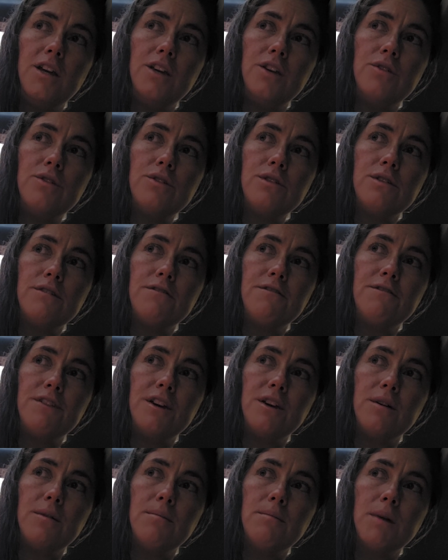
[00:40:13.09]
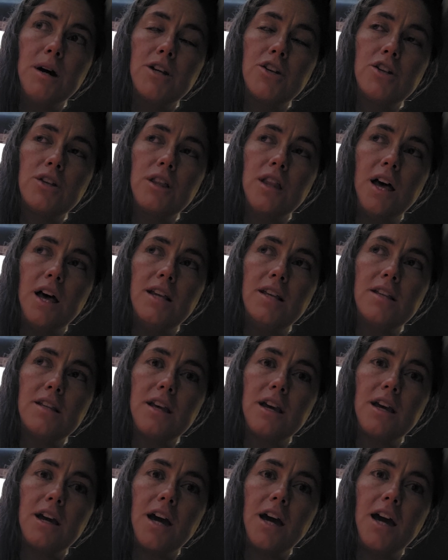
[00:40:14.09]
I used to feel much
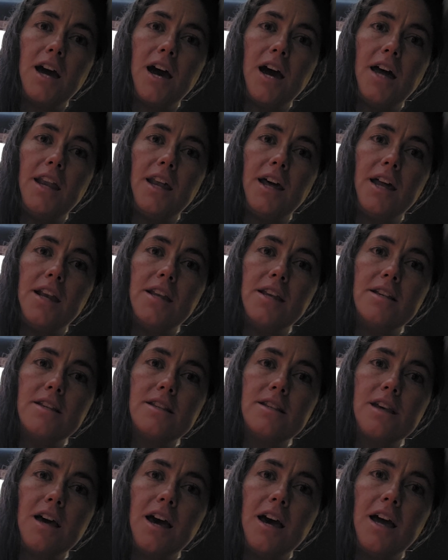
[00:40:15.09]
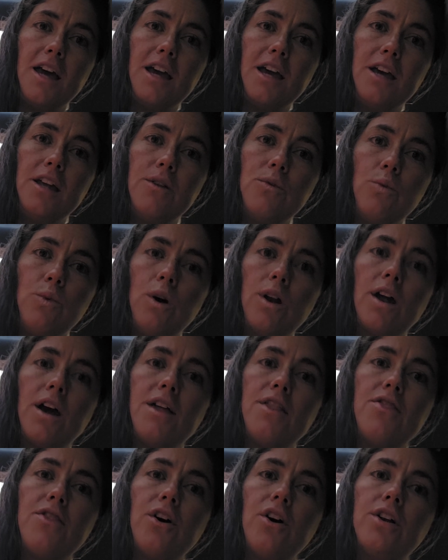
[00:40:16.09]
less like I had any say in what
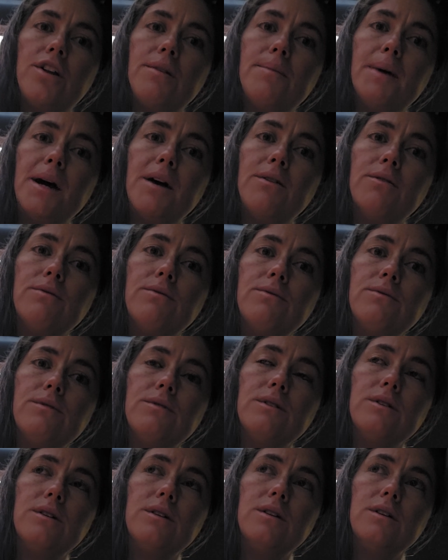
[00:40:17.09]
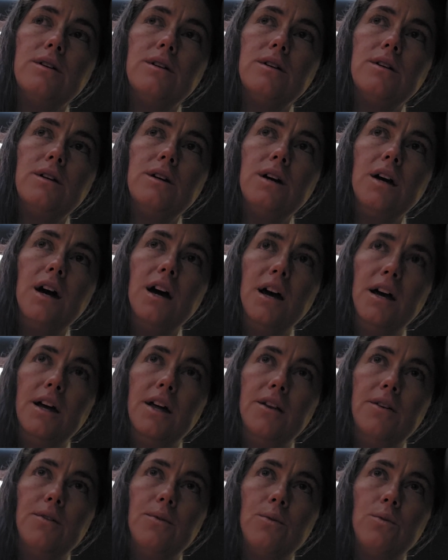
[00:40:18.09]
I thought about
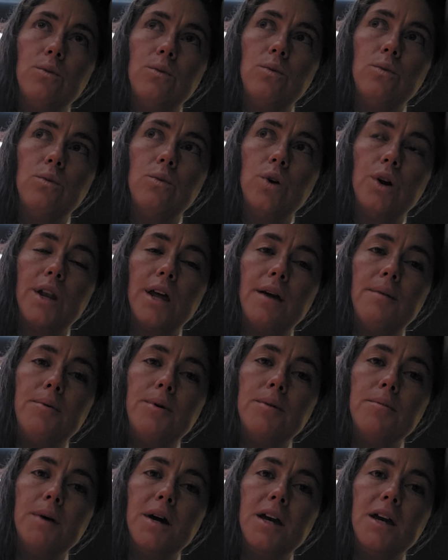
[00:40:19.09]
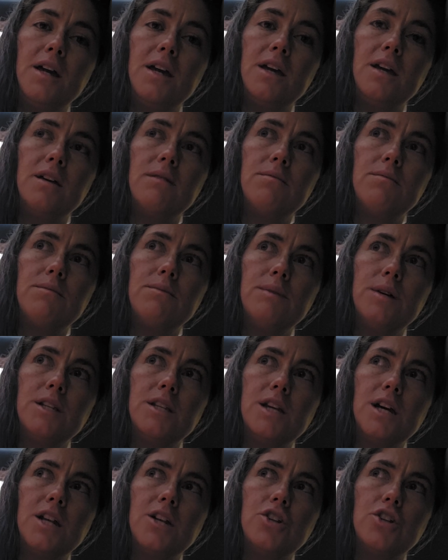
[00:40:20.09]
and what I put my
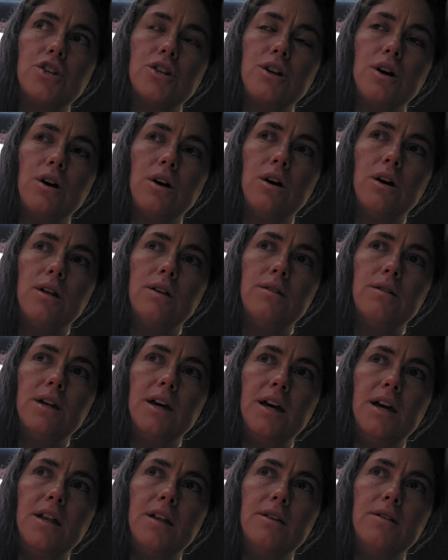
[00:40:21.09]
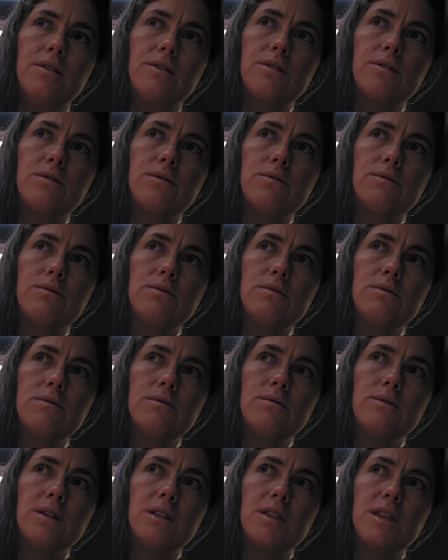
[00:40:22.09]
attention on and
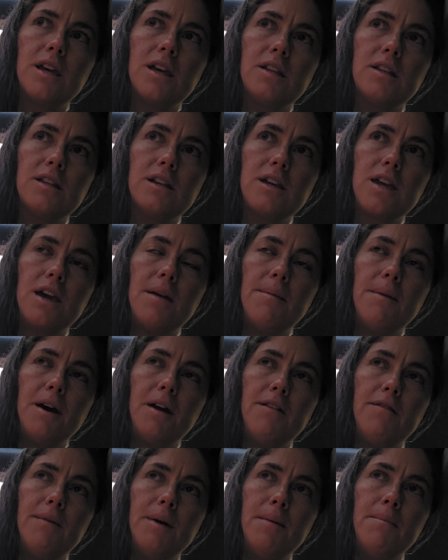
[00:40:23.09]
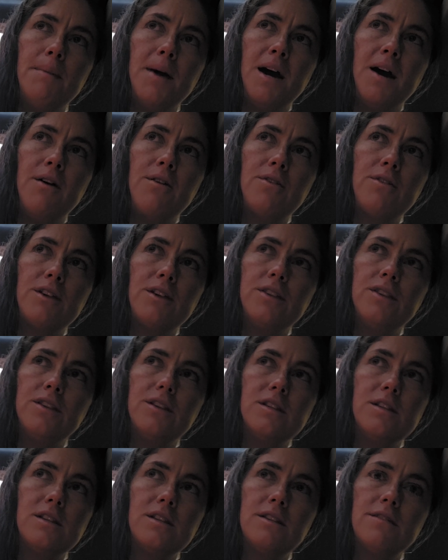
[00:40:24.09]
the things that came out of my mouth. And
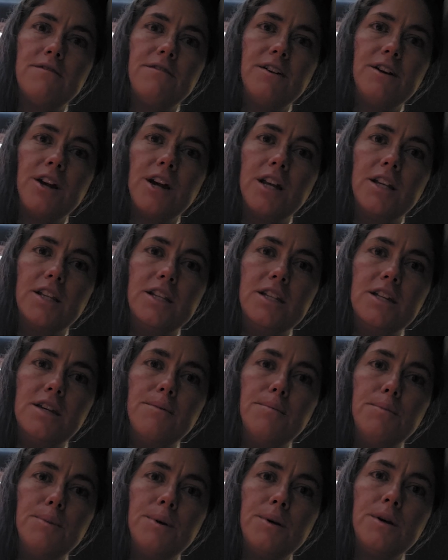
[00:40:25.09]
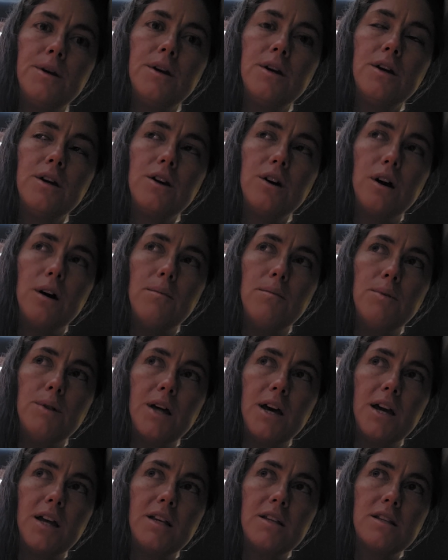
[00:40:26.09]
this is a very deep,
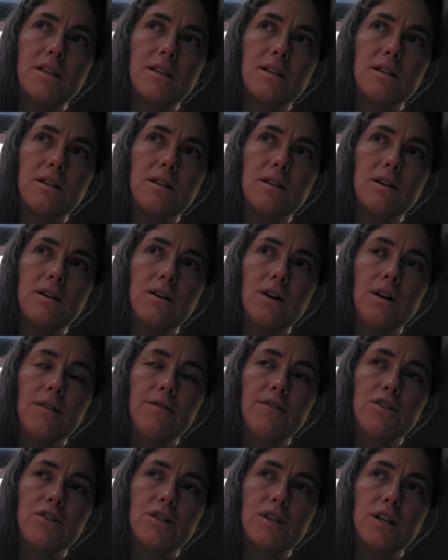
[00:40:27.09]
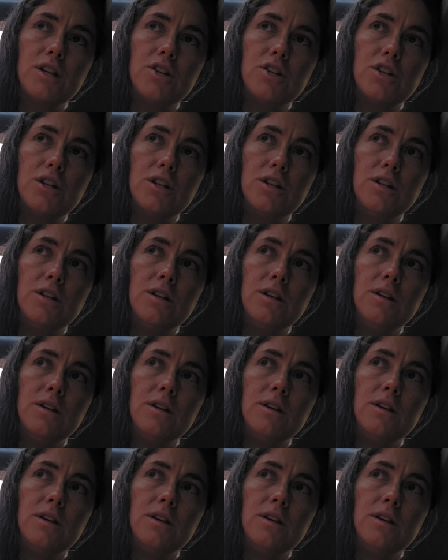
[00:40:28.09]
complex conversation